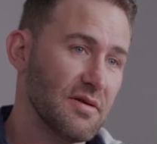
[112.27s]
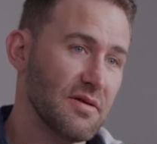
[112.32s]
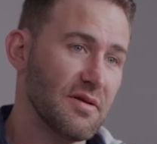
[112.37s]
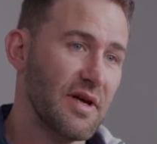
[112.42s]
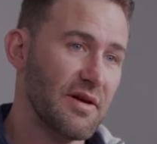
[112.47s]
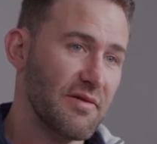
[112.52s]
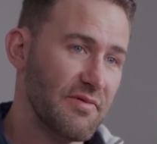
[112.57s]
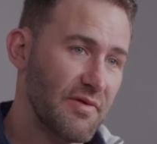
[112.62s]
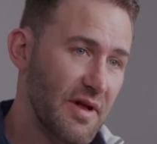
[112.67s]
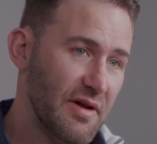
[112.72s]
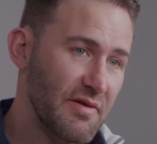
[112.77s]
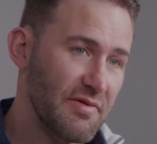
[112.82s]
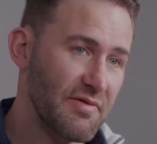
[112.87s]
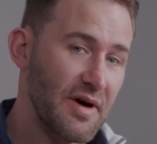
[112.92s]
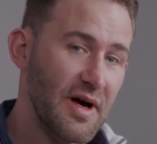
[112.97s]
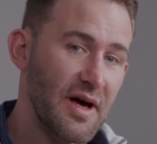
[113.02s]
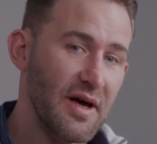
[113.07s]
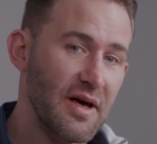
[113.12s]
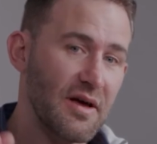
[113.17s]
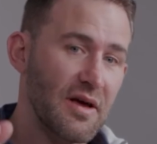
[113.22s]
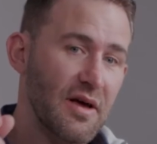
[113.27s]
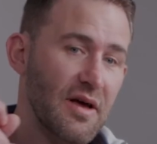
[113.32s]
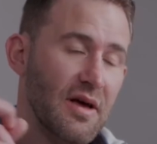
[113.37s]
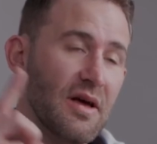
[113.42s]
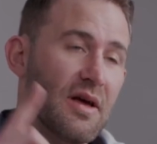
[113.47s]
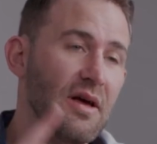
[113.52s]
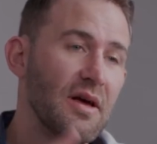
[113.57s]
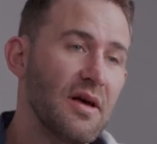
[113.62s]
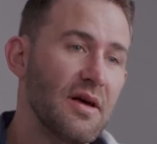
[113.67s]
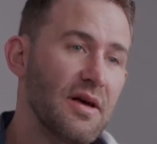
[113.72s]
like Venafi
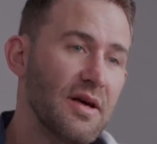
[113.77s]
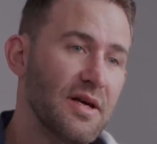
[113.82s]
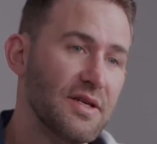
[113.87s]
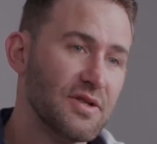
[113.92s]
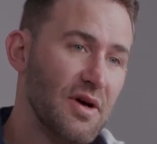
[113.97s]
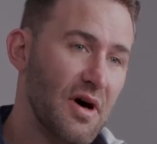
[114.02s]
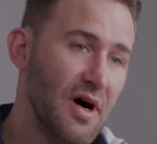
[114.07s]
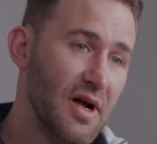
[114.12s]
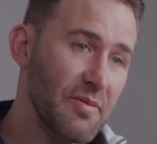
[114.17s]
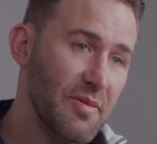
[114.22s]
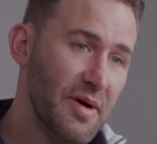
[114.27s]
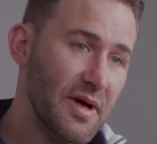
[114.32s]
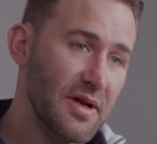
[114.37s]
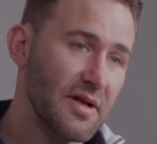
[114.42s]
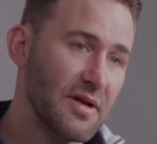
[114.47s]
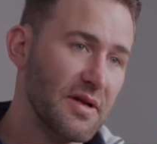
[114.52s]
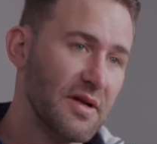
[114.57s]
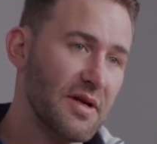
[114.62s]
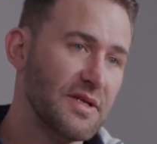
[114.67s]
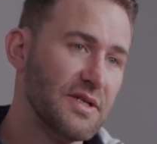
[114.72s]
is automated.